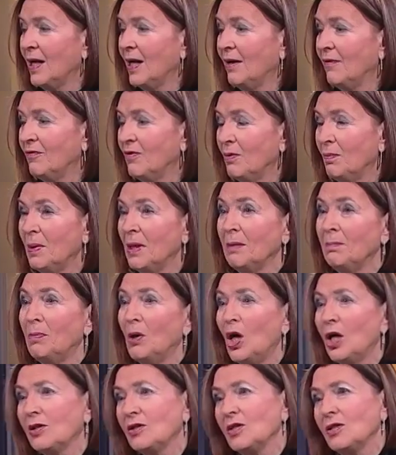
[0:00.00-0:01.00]
have the big
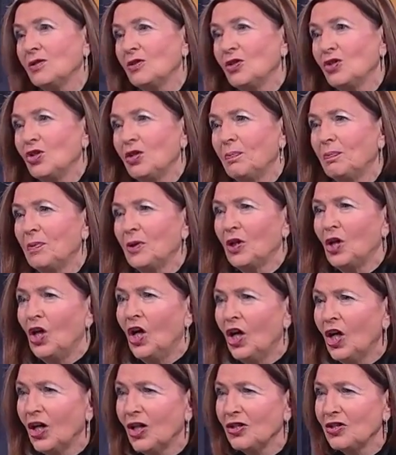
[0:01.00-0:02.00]
boxes to ship the
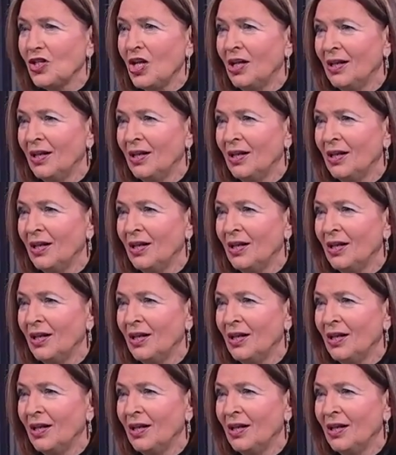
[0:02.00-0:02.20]
cars.